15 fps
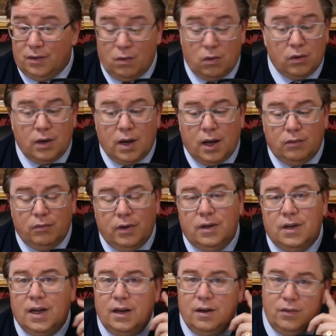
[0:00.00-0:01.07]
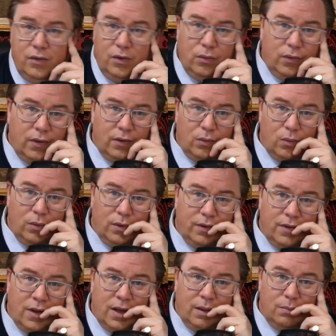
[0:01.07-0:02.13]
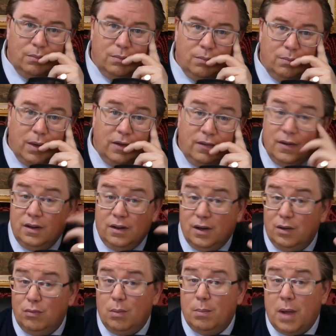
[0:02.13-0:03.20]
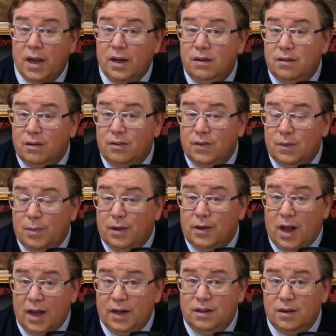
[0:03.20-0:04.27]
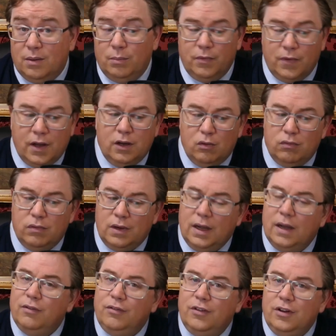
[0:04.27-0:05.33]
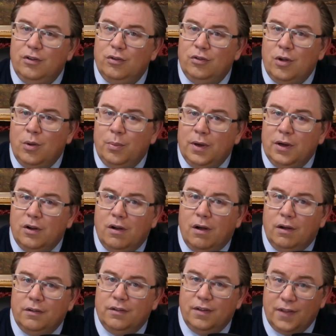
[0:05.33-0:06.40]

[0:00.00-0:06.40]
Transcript: Online retailers use this all the time by sending reminders about items that you've left in your shopping cart.